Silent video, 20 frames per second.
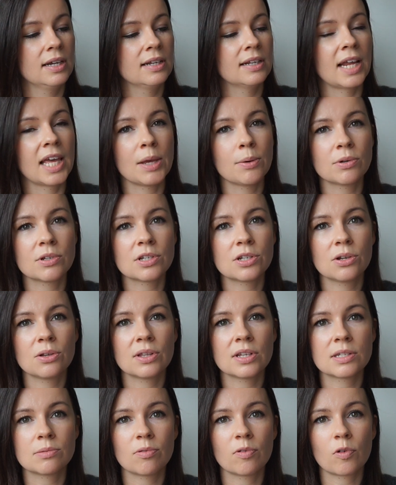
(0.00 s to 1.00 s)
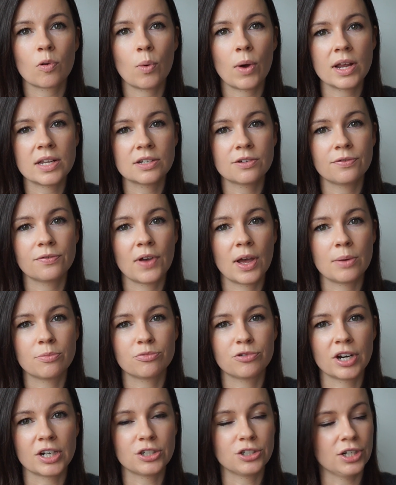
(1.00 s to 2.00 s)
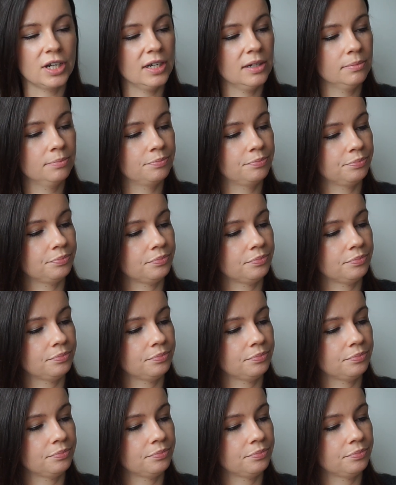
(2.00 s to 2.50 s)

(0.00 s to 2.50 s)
Now you want to do this with quite a firm pressure.